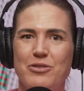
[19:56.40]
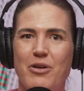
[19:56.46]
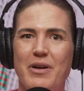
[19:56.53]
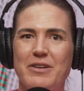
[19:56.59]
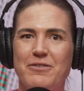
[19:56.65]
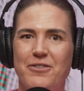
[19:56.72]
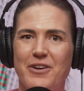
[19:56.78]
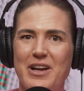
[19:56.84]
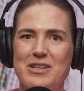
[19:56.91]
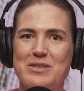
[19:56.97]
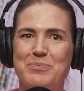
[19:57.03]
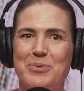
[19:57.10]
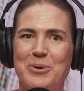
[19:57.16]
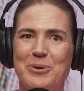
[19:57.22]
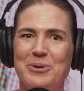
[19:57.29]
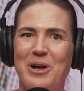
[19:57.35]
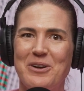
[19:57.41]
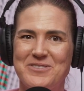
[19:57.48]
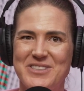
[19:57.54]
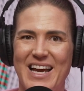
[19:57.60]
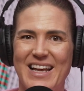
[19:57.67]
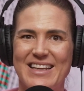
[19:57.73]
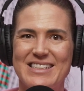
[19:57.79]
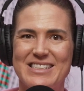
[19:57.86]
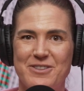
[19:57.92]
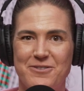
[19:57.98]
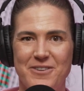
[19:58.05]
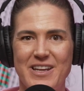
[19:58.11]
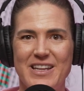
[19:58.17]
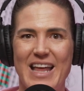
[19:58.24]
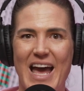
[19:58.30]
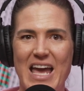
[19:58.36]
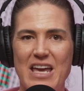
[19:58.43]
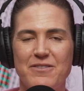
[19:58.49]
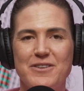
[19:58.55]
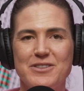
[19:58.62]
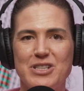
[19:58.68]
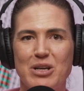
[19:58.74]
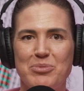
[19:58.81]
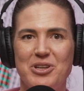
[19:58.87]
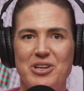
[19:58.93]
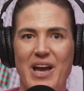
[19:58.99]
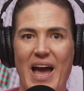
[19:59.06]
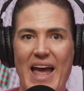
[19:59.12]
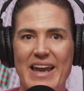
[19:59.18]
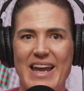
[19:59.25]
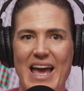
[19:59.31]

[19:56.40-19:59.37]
Growing Freo's pool of talent to feed the AFLW and